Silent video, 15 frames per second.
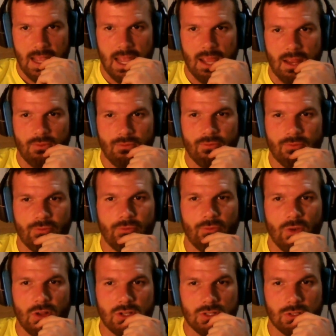and
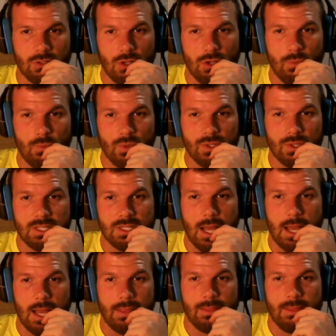frontal lobe was
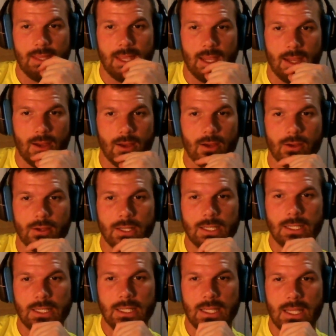not there.
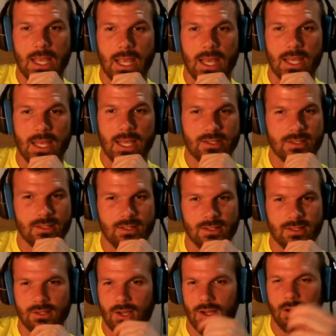Yes,
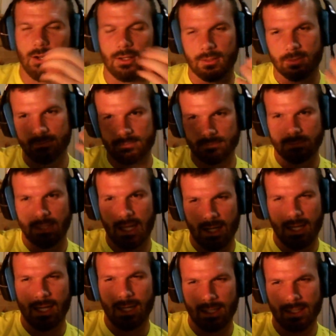Dasal.
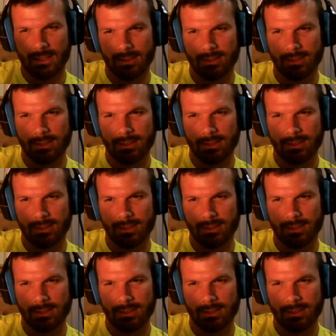Ah,